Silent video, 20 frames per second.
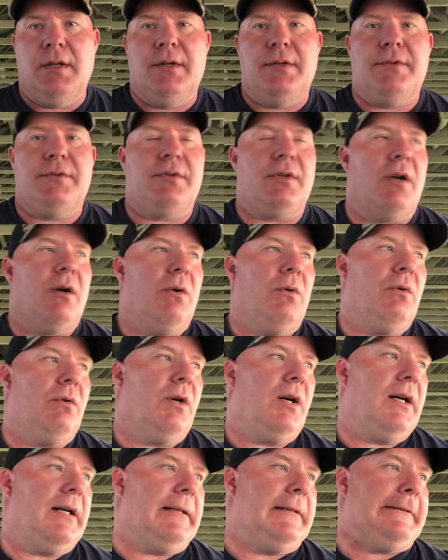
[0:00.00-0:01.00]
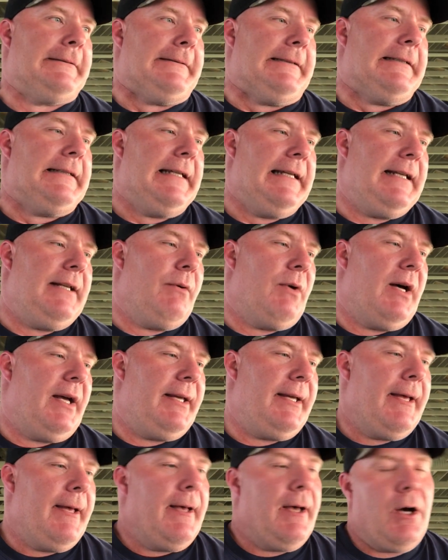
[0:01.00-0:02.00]
So
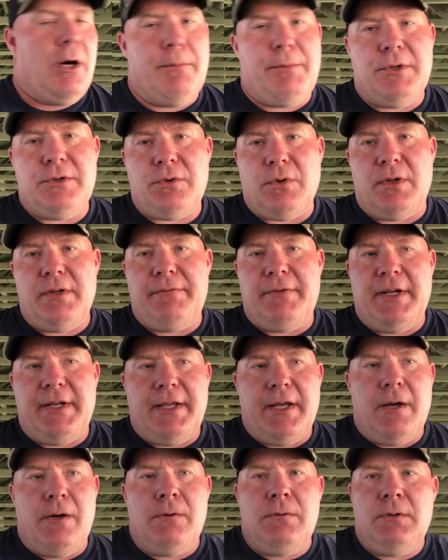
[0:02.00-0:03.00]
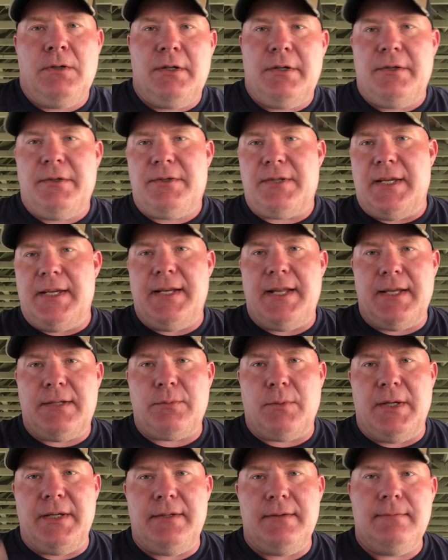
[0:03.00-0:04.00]
anyway, hope you enjoyed the video. See you next
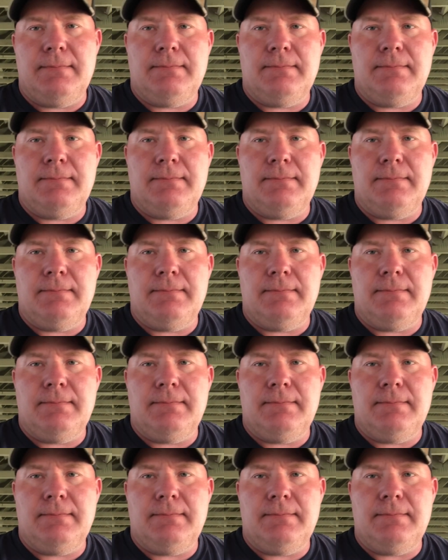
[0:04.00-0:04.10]
week.